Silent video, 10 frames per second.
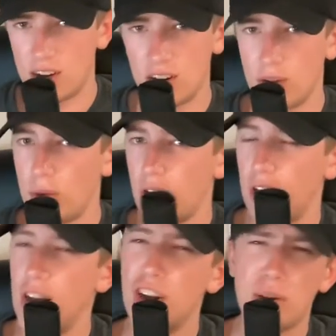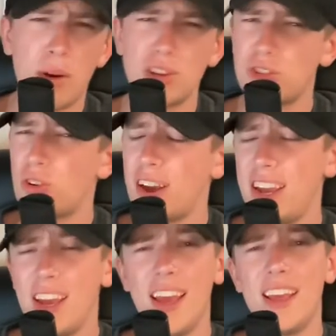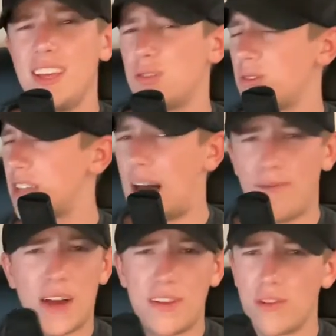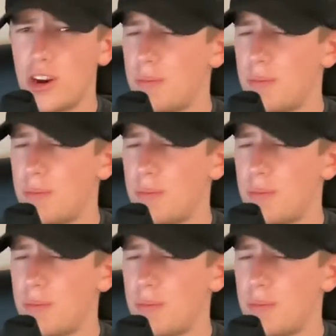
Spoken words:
on Kamara. Kamara's great. He's a top 5 running